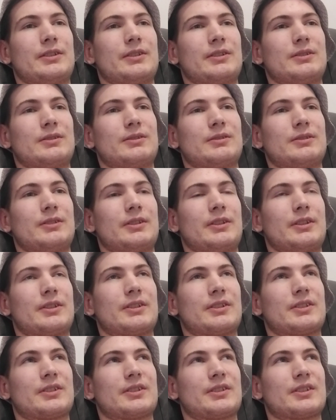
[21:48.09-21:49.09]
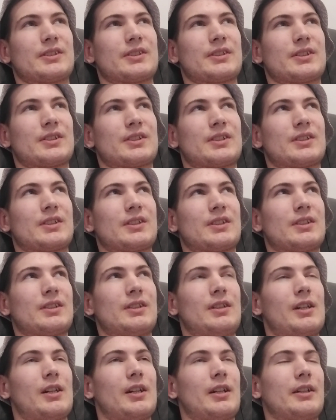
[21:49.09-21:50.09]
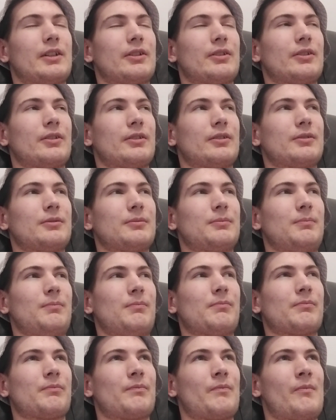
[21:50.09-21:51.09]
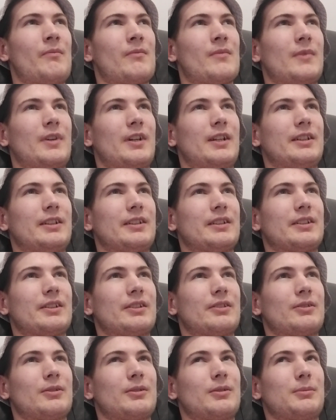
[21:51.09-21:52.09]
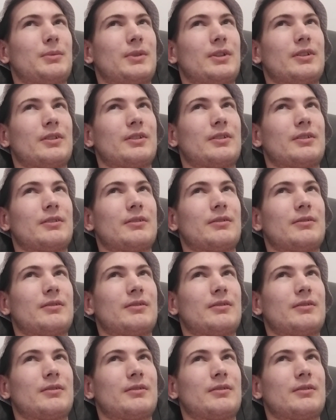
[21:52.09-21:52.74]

So that's, I don't know about